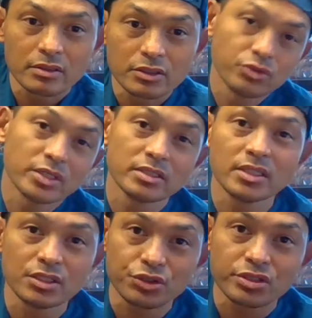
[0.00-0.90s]
so you can
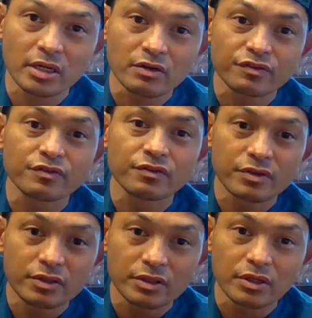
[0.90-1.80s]
teach yourself
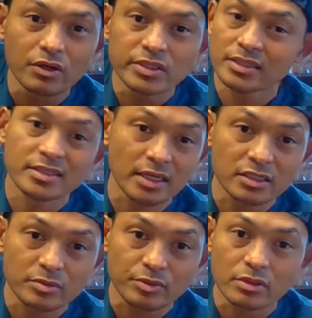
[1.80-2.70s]
you know it's
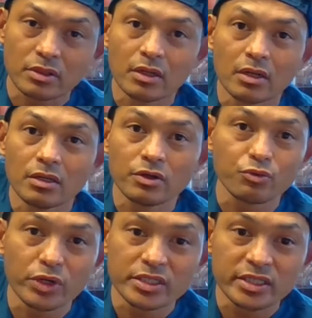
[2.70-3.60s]
accessible you can
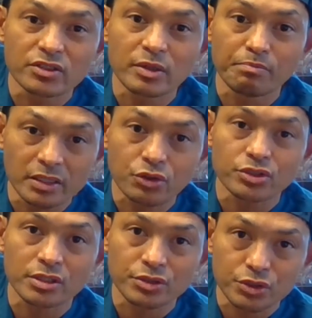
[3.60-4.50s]
reach out to
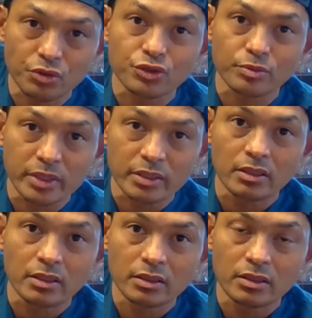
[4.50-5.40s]
mentors on social media
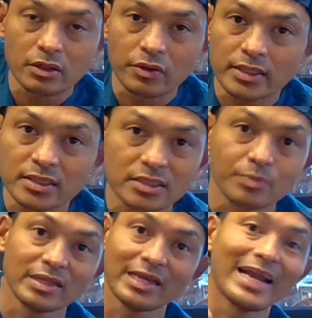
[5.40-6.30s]
you know that's
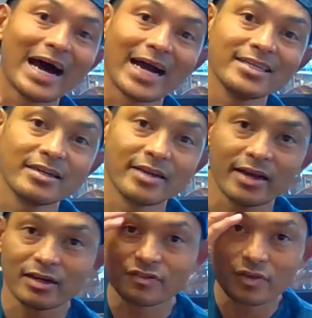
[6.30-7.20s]
something that i didn't
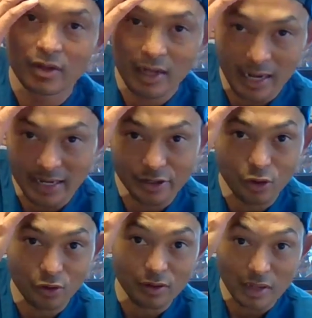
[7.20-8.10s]
have i had to
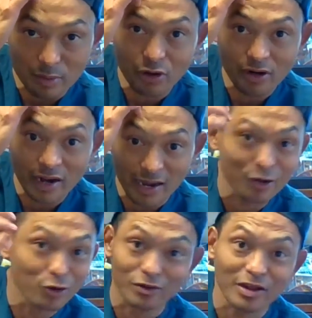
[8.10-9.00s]
go right. to the library i had to
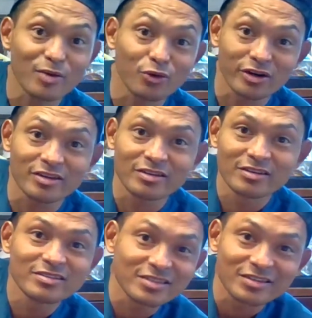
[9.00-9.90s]
go to the library
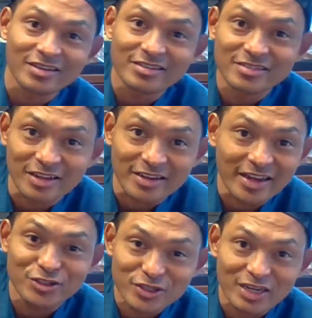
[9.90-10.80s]
to like to like
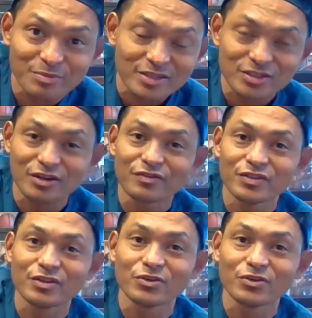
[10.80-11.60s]
educate myself you know